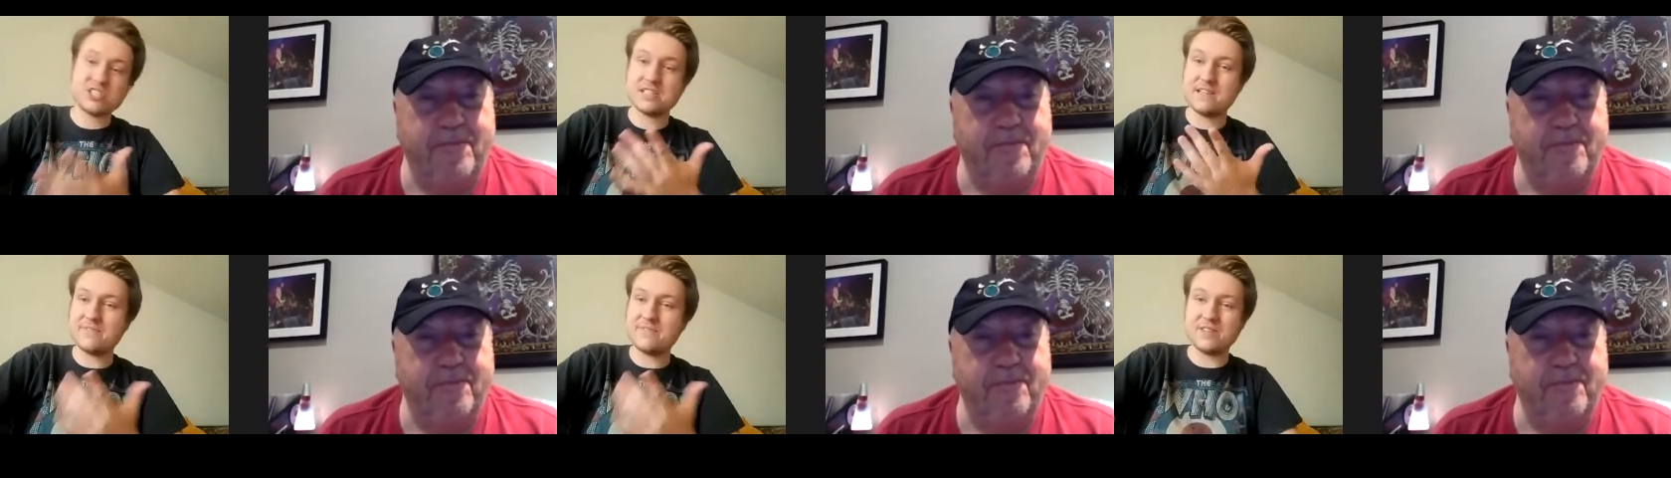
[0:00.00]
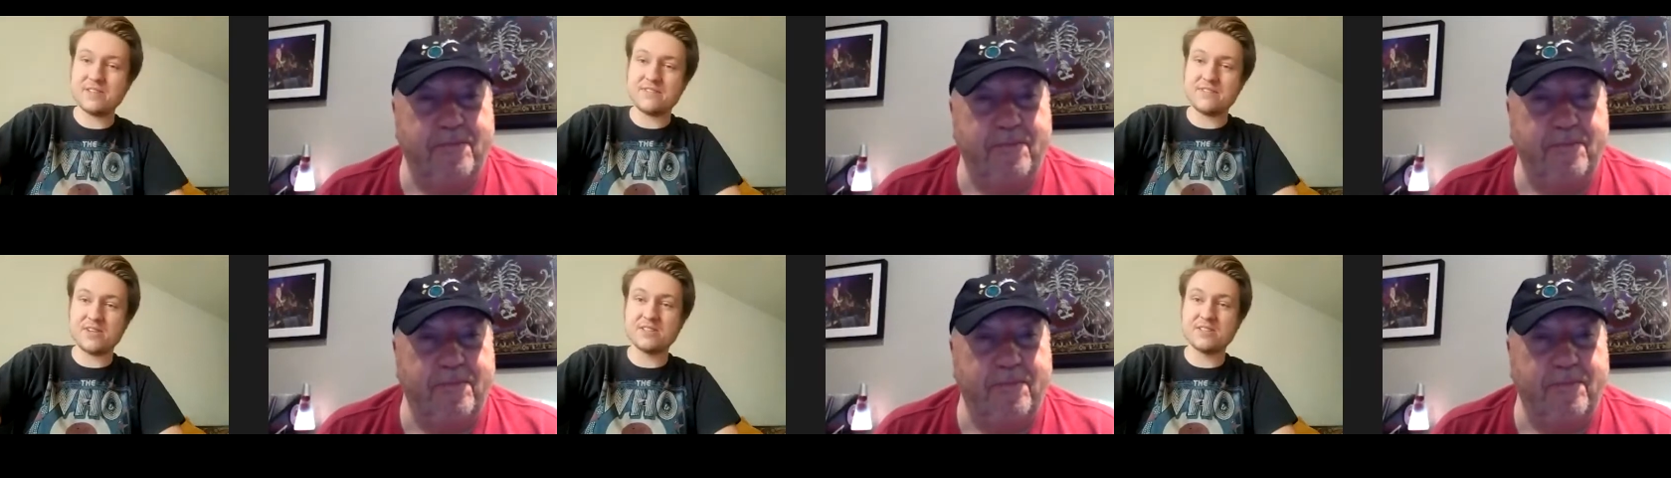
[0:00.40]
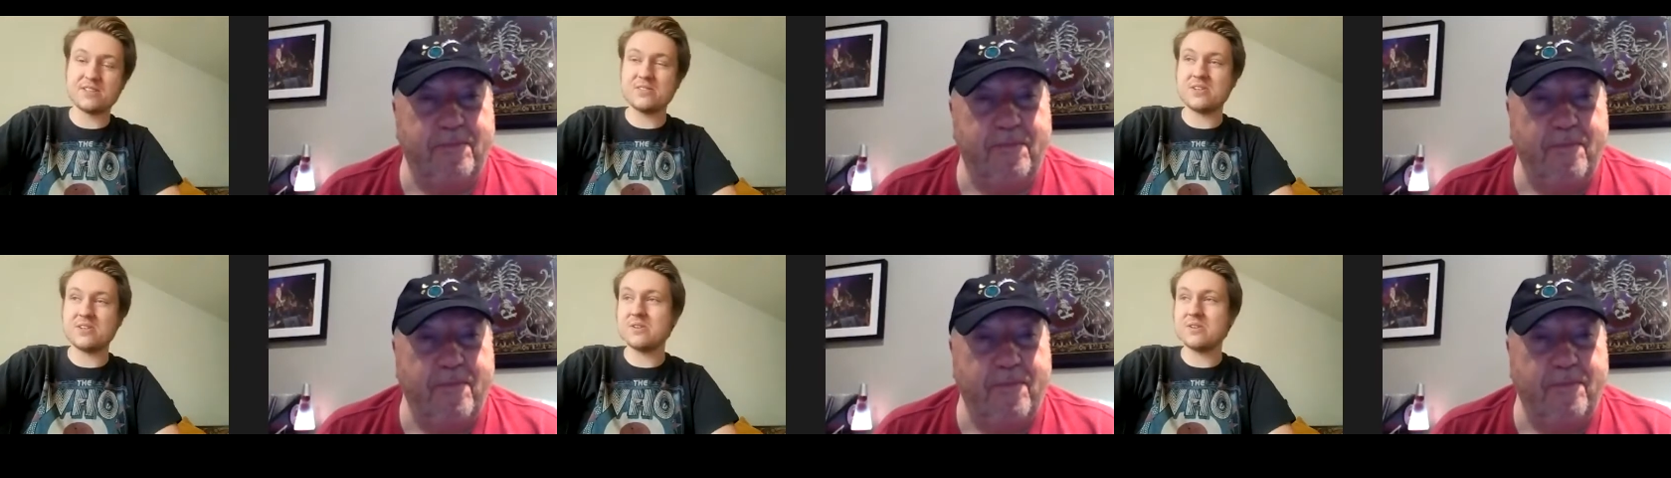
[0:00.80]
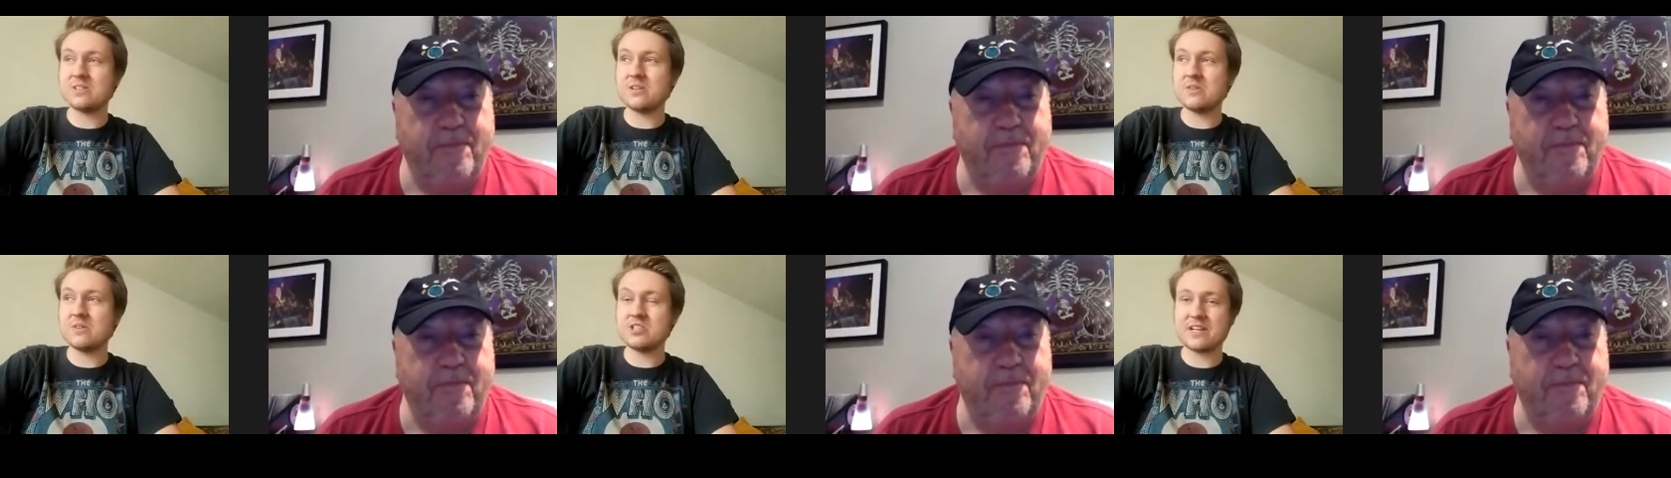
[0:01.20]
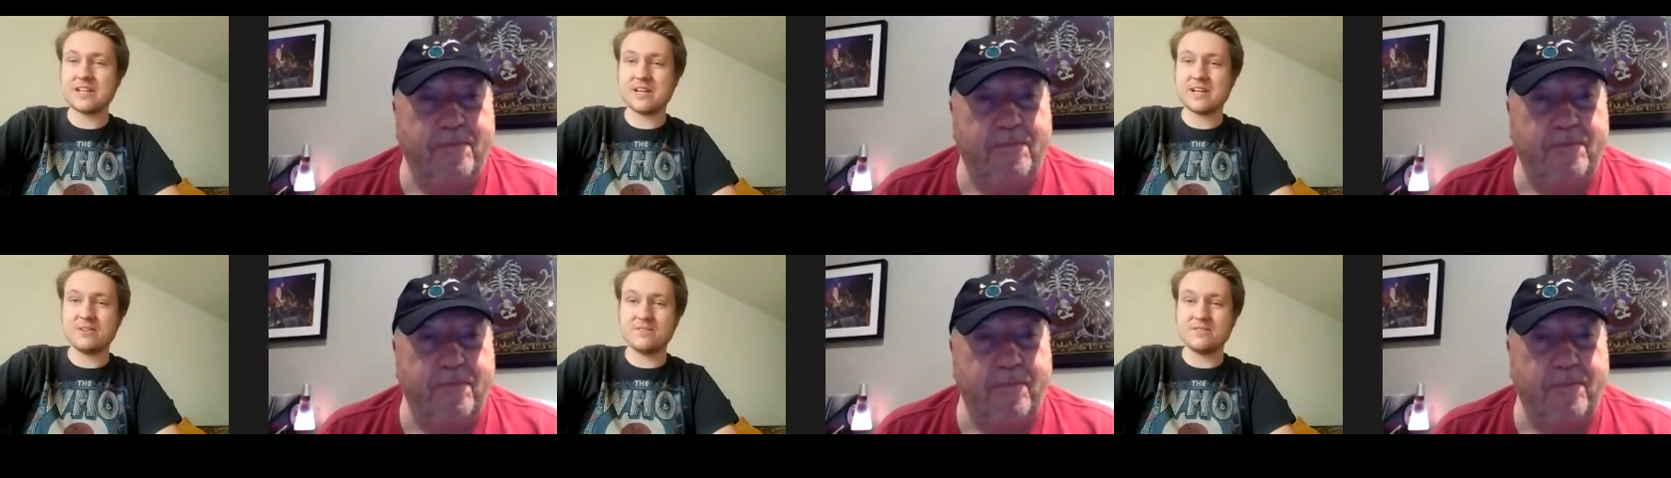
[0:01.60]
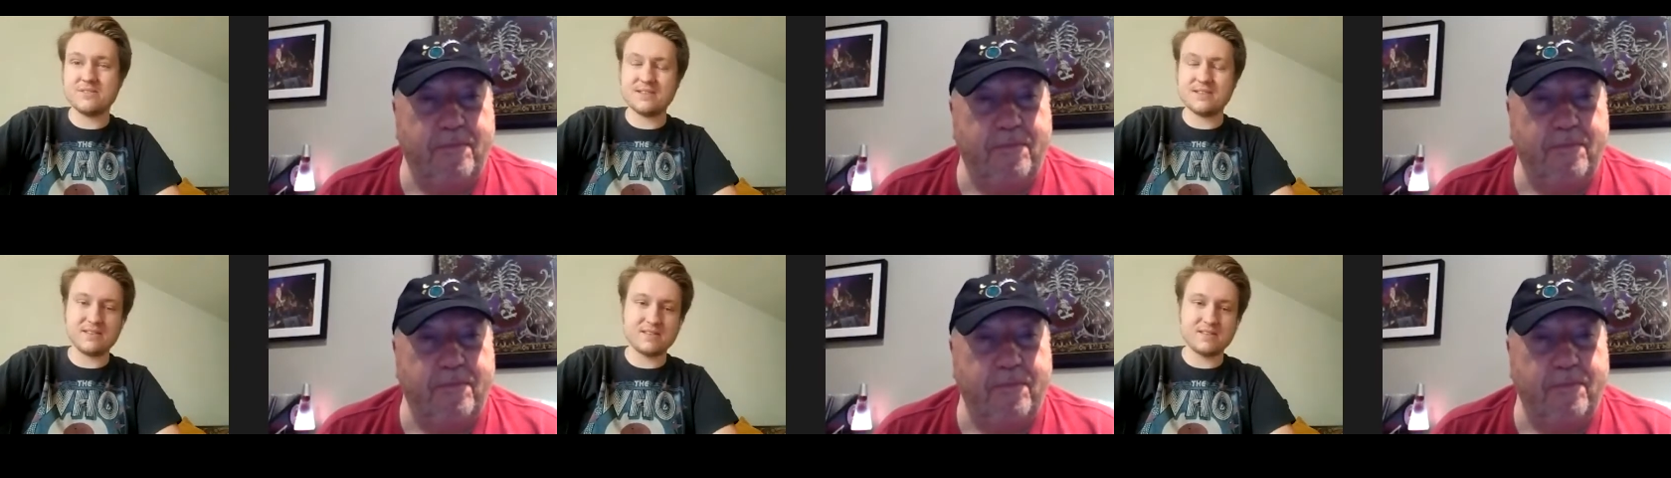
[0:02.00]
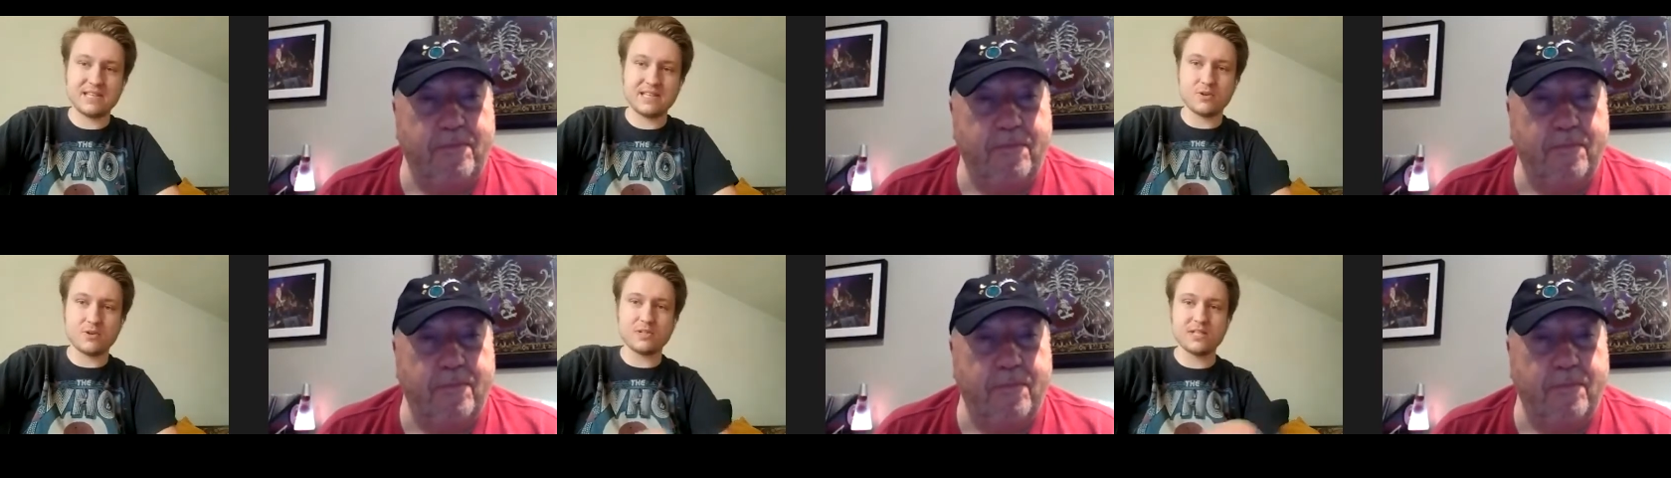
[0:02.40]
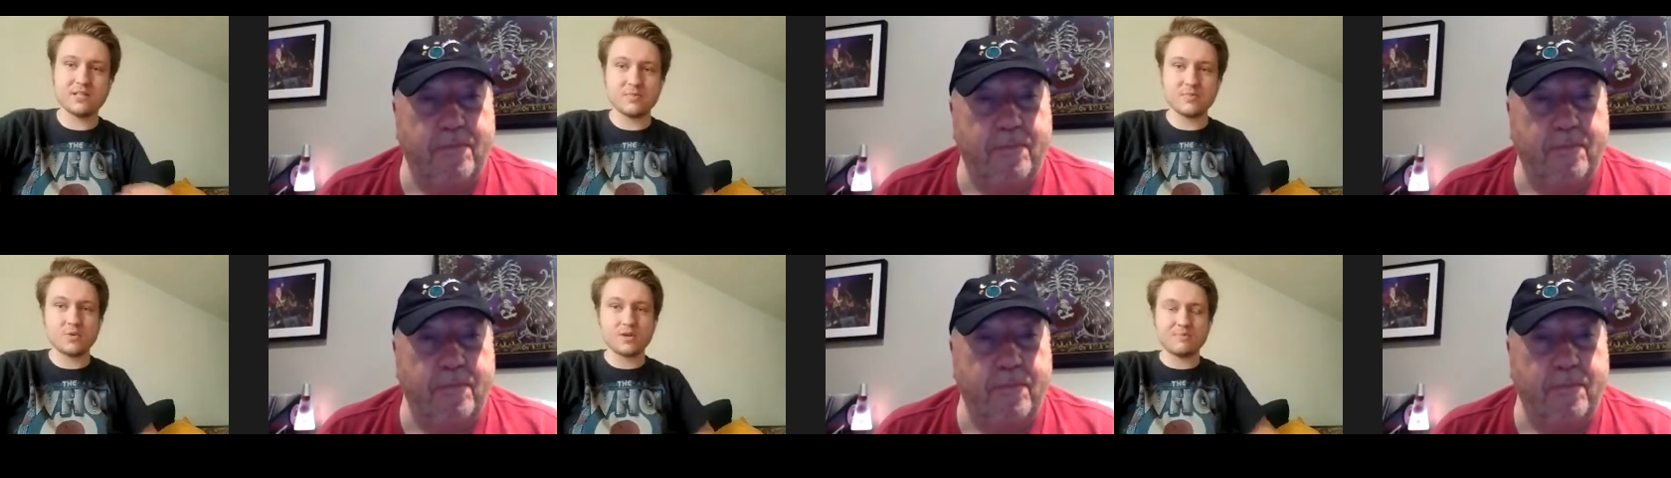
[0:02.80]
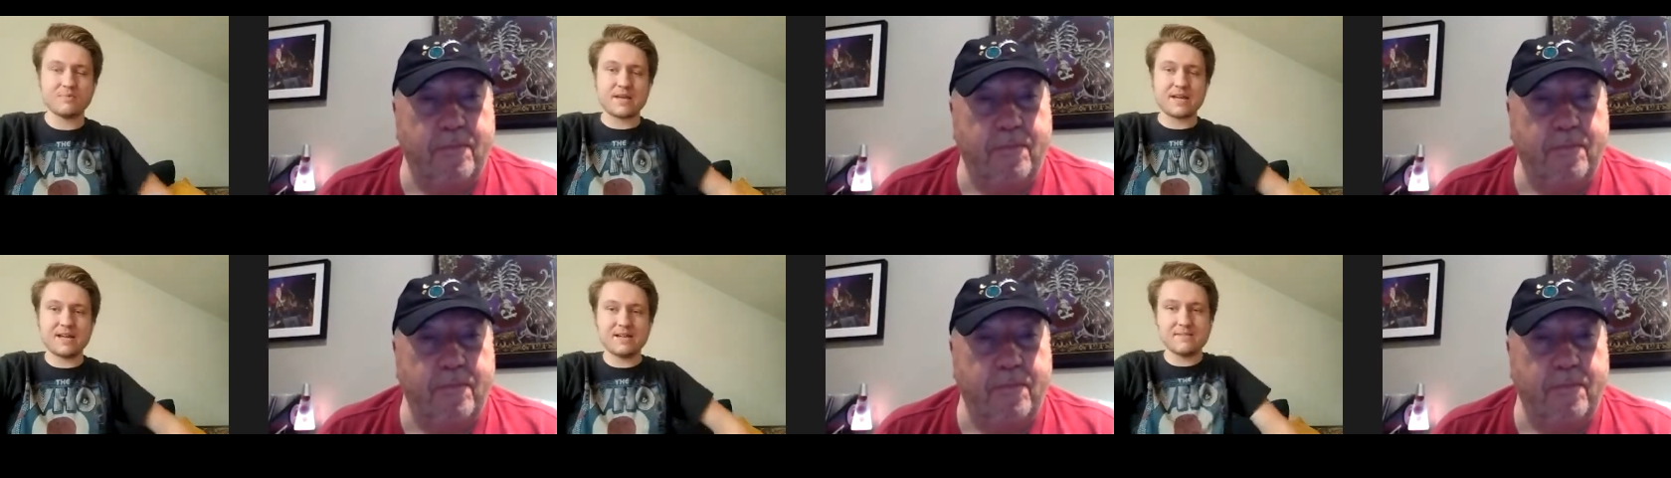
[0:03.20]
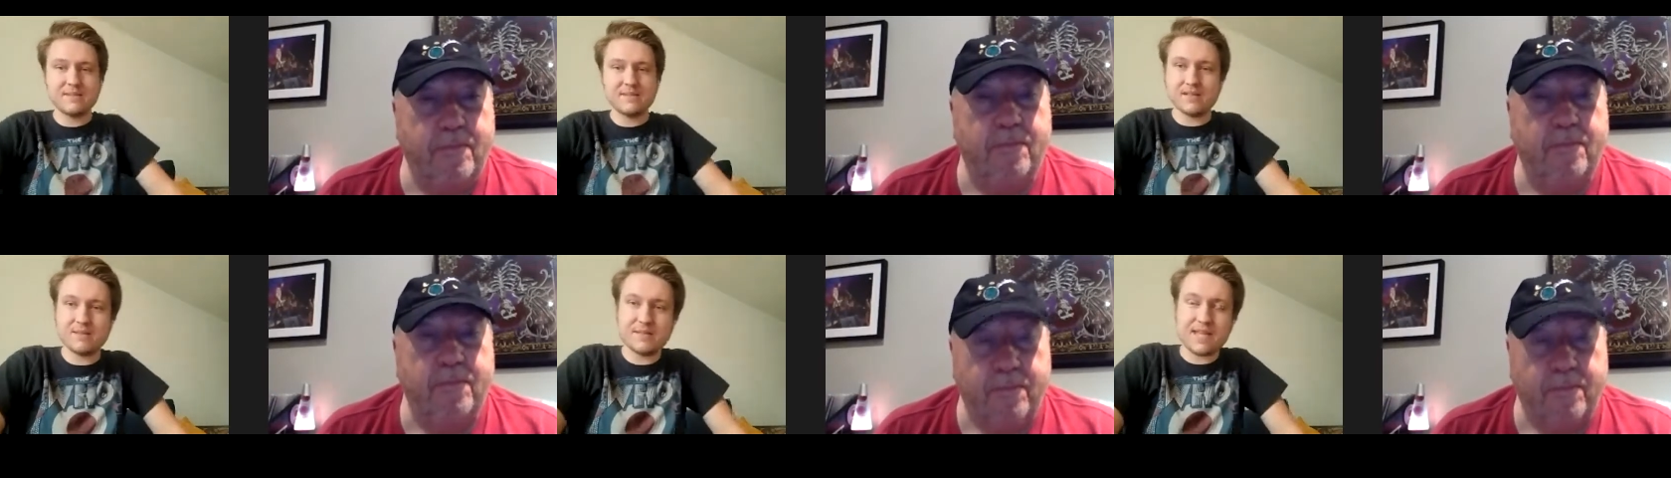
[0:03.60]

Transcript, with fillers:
Speaker 1: if you, if y'all don't know it, go check out early in the morning by um, the